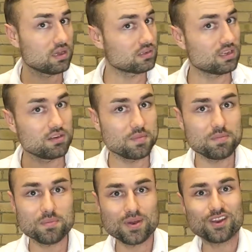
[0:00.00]
and I'll send you
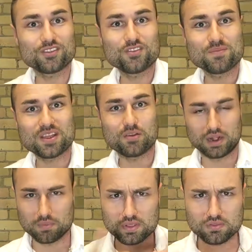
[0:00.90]
maybe a buck or two of
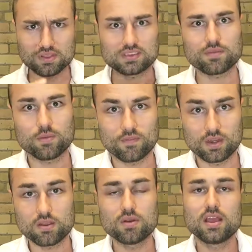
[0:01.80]
Bitcoin. I've been doing this every
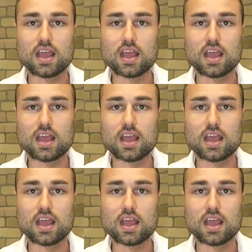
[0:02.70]
video.